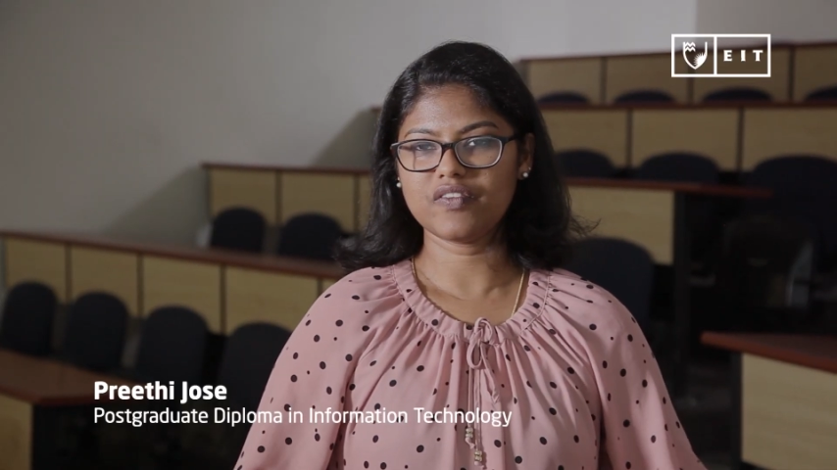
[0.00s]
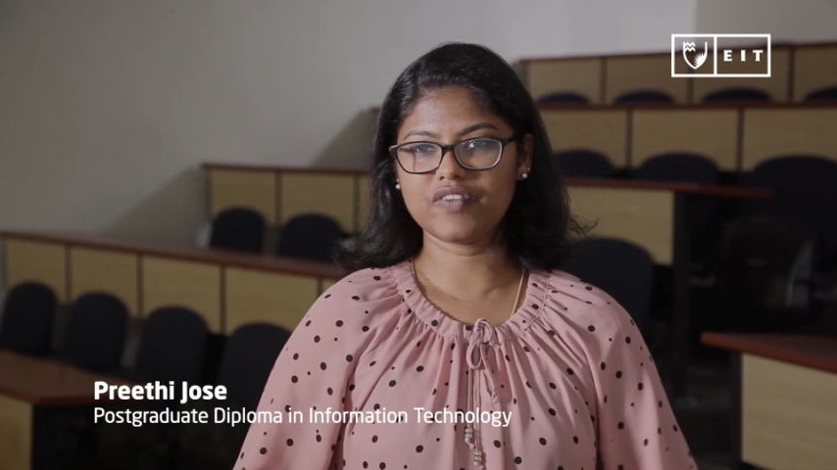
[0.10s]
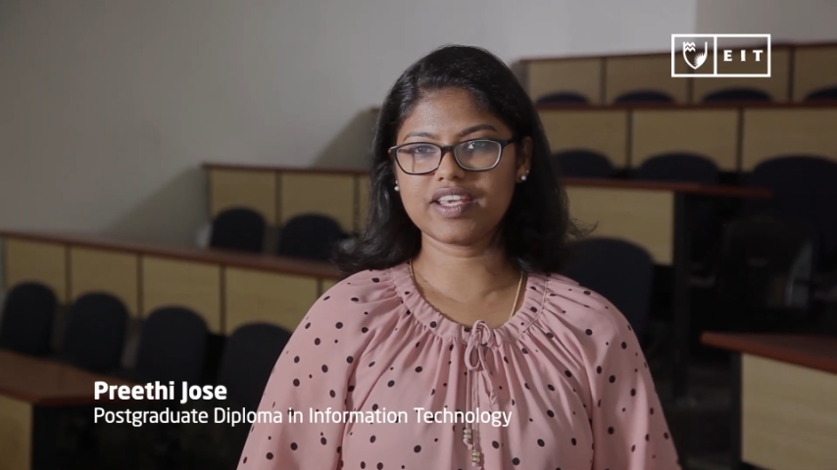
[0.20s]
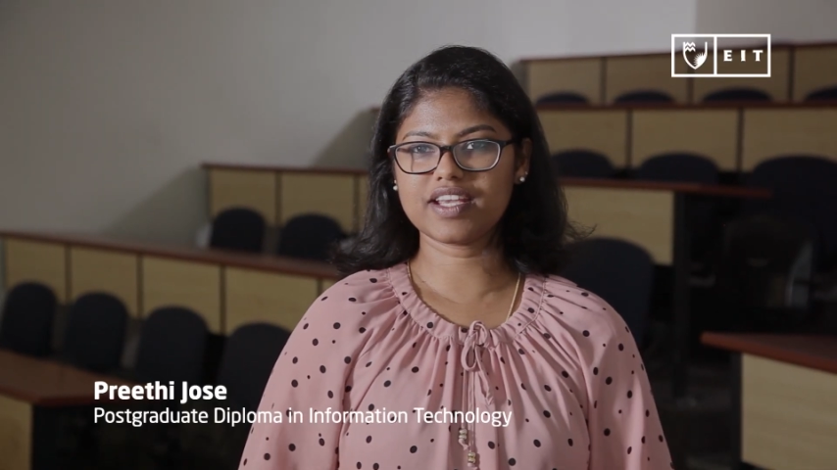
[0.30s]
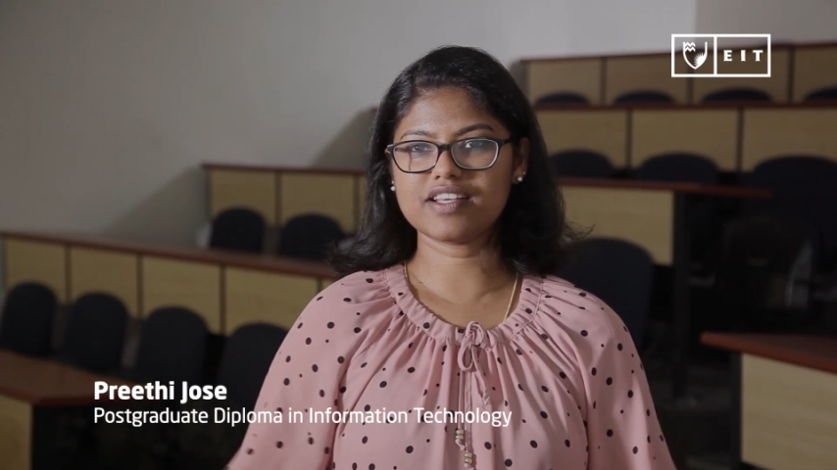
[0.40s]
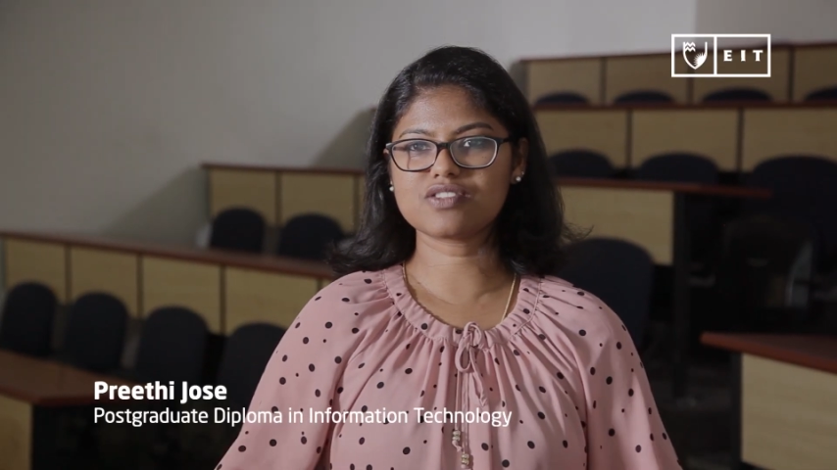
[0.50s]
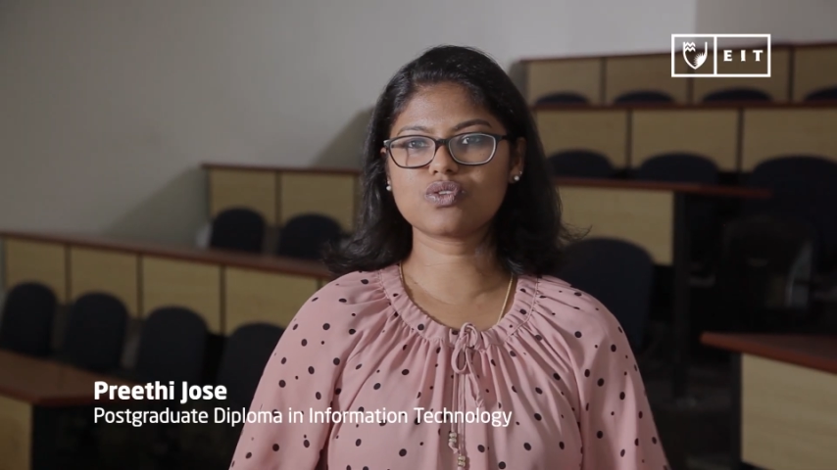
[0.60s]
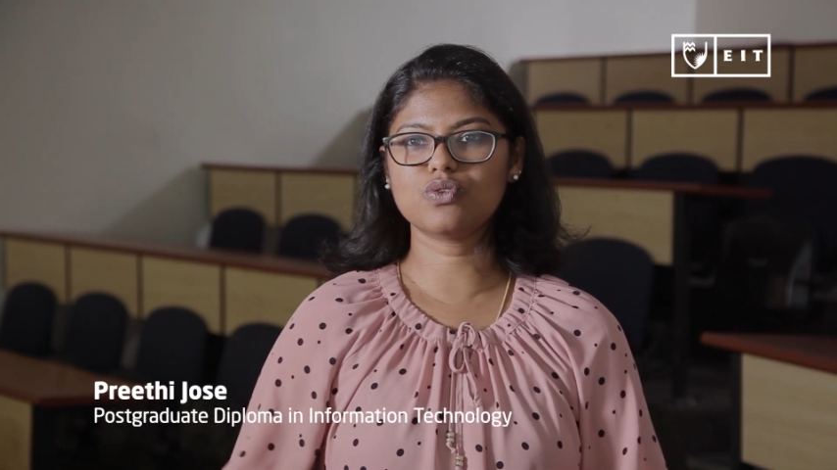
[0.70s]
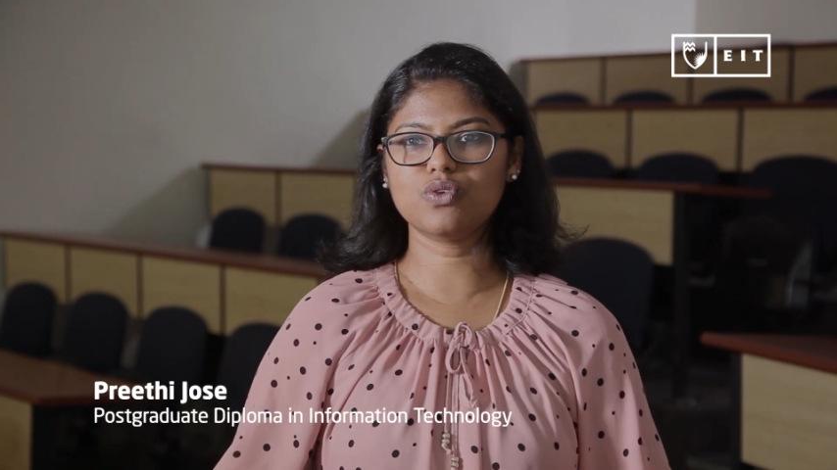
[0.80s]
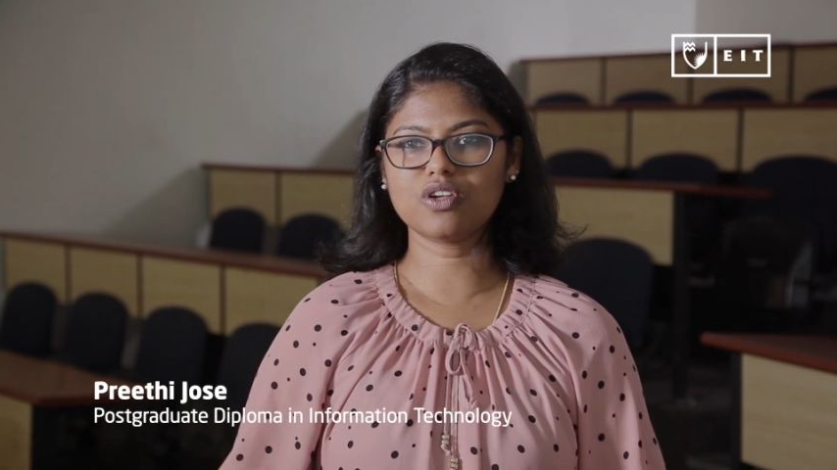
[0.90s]
We get that
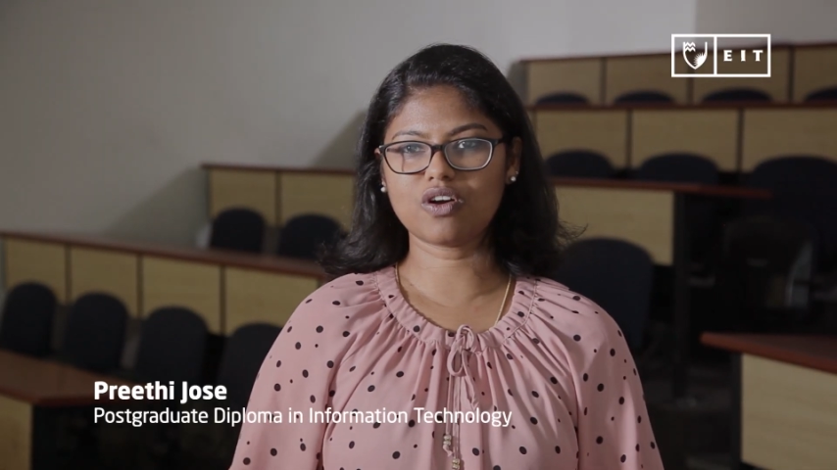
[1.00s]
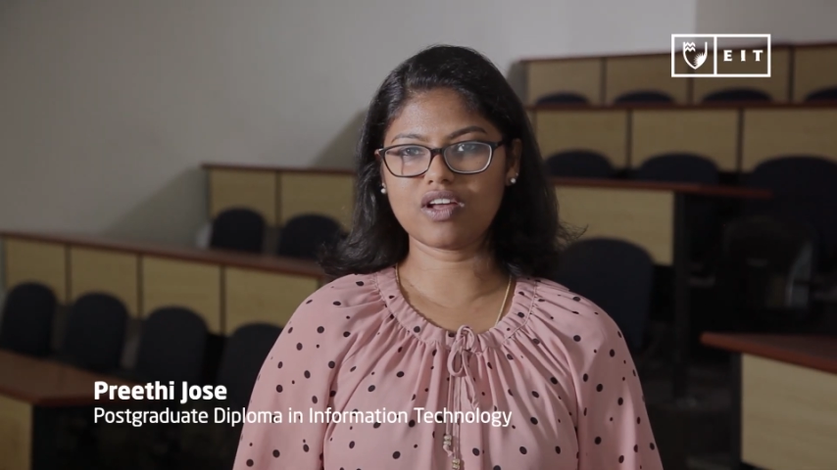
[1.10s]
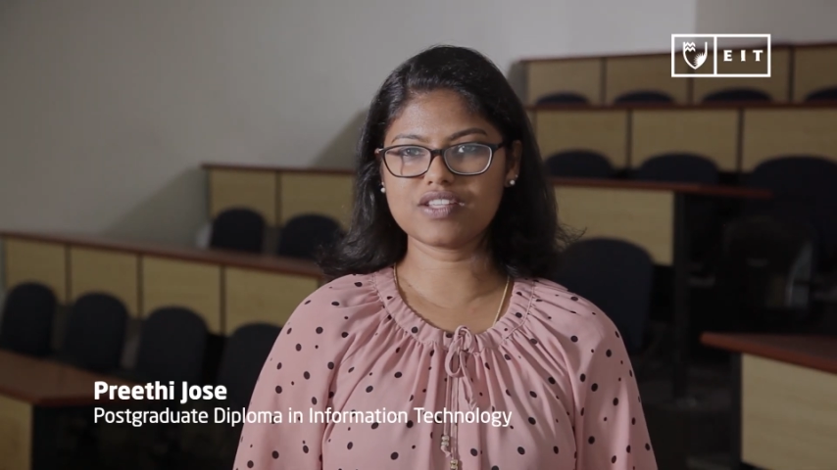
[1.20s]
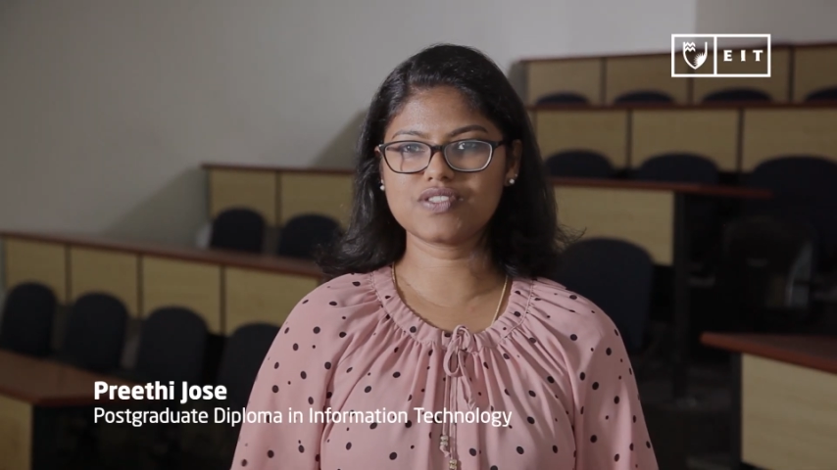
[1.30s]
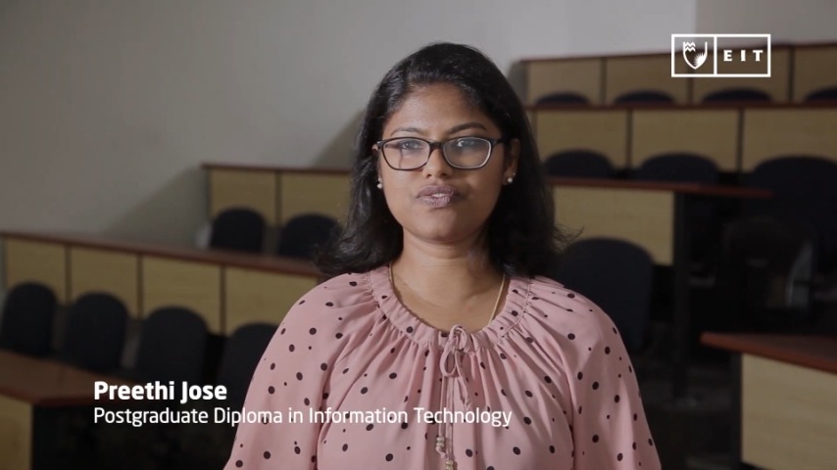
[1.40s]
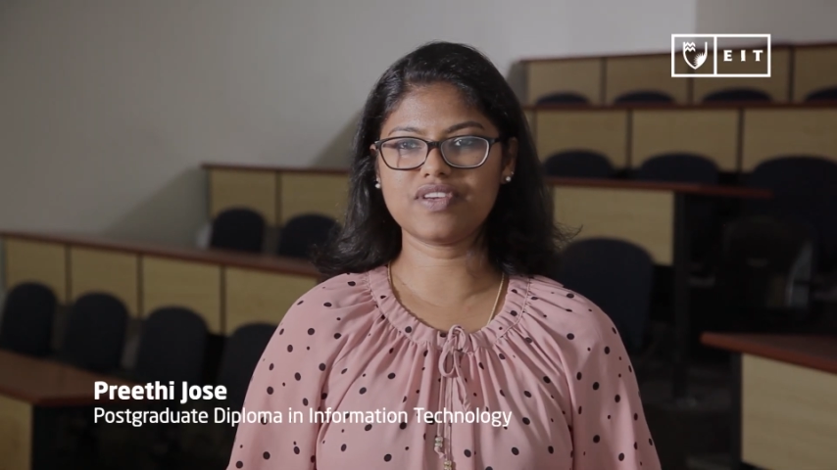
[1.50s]
school college